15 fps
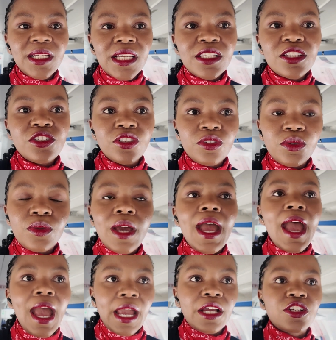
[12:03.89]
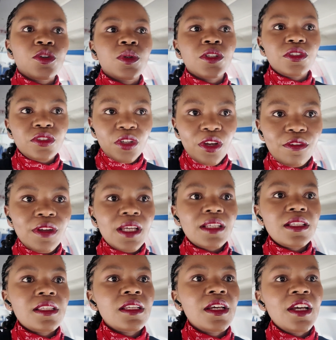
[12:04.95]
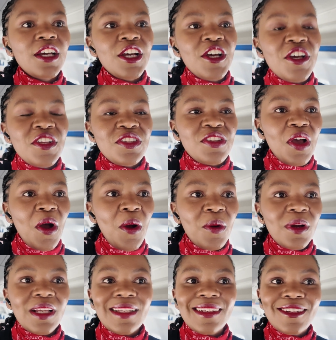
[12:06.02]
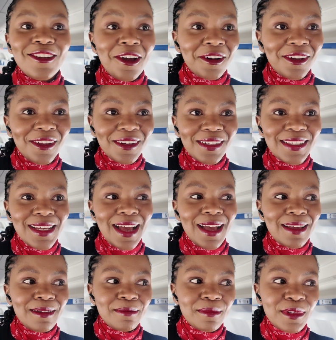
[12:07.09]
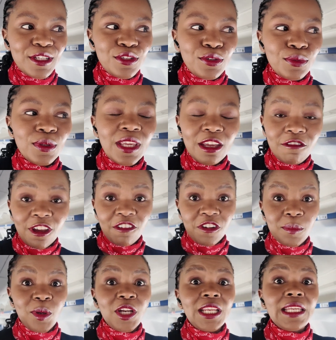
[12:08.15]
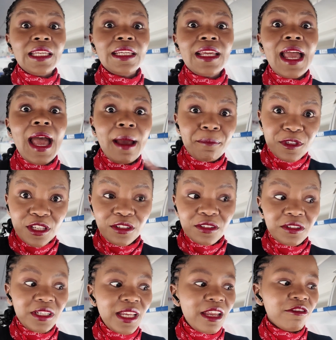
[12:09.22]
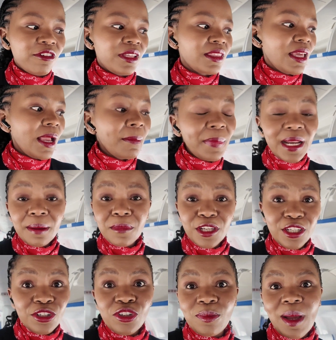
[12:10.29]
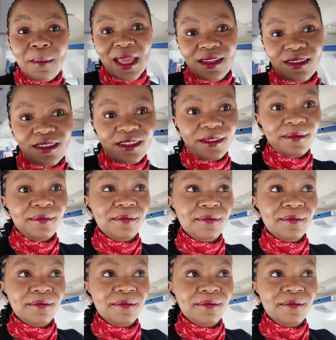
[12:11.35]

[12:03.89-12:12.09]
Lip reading: minutes to do the actual service, so not a lot of time to give everybody absolutely everything, but I'm gonna do my best.